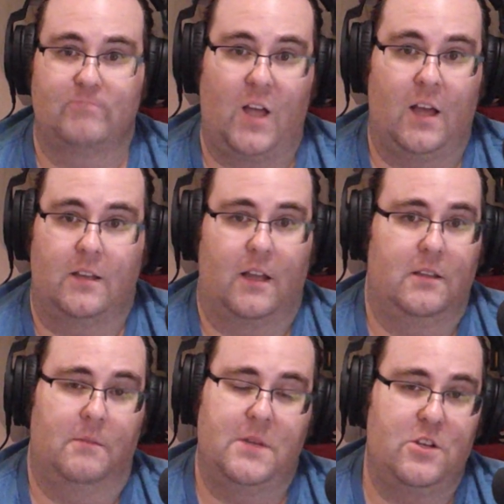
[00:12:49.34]

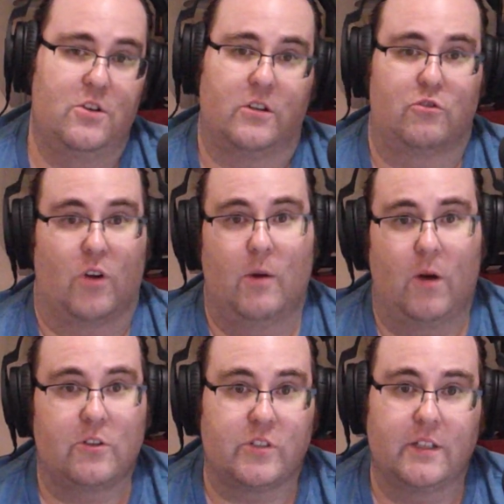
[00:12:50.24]
I mean, you could try
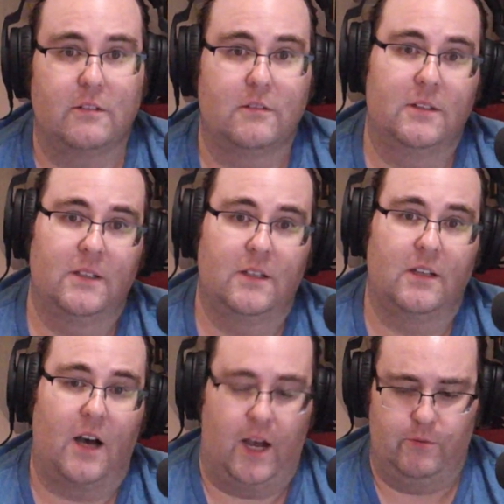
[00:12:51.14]
watching it.
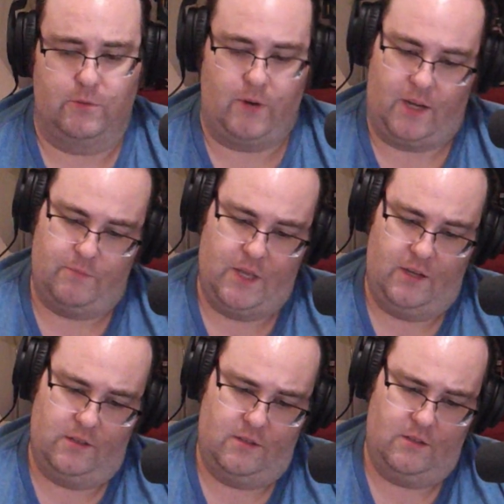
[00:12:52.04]
I would
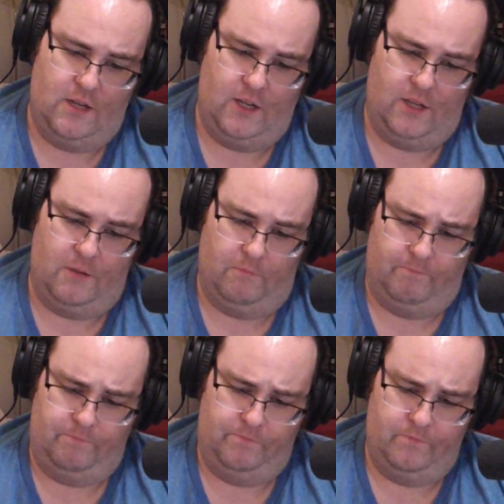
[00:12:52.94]
recommend
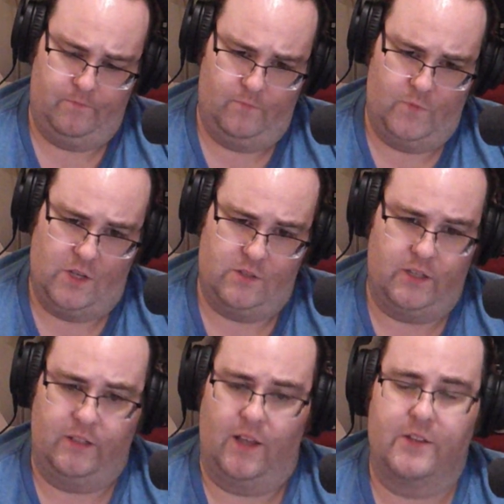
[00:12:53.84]

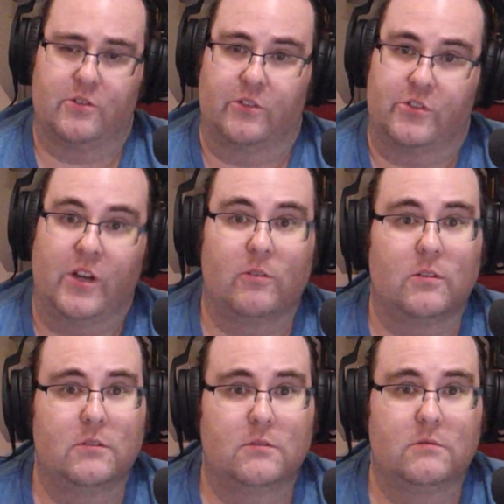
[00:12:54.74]
City Lights or The
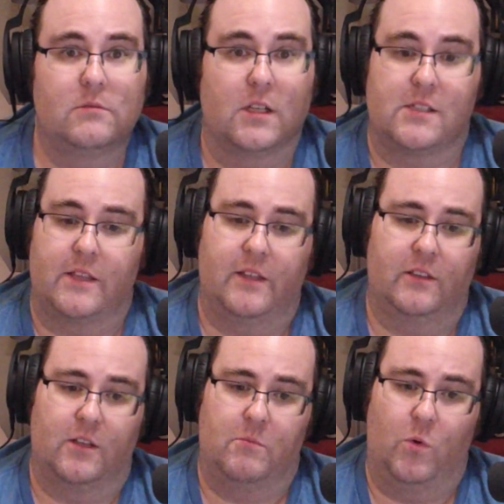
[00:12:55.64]
General, because I
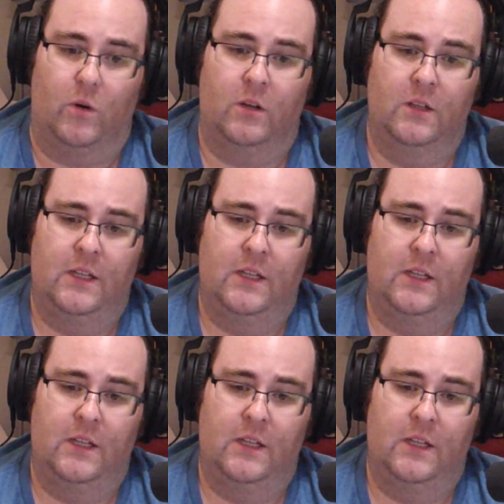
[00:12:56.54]
think they're more